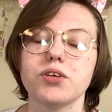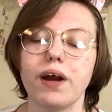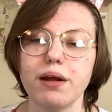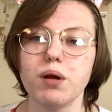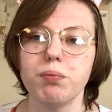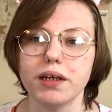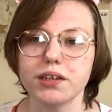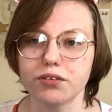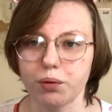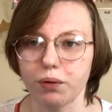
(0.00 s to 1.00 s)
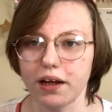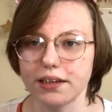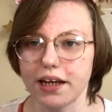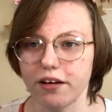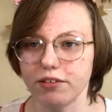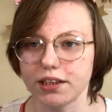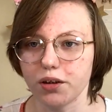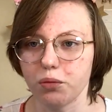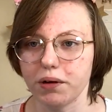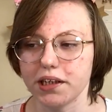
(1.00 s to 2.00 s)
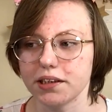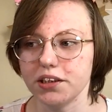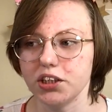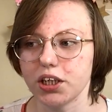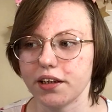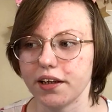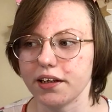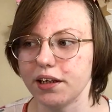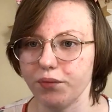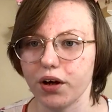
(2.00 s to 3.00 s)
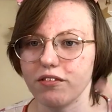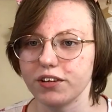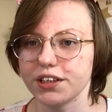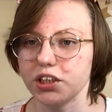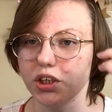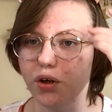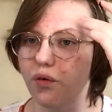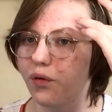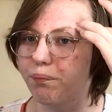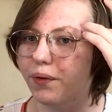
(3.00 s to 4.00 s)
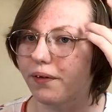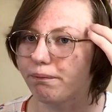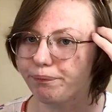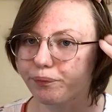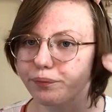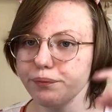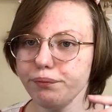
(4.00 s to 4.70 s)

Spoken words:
I try my best to reply to every single message and like keep the conversation going, but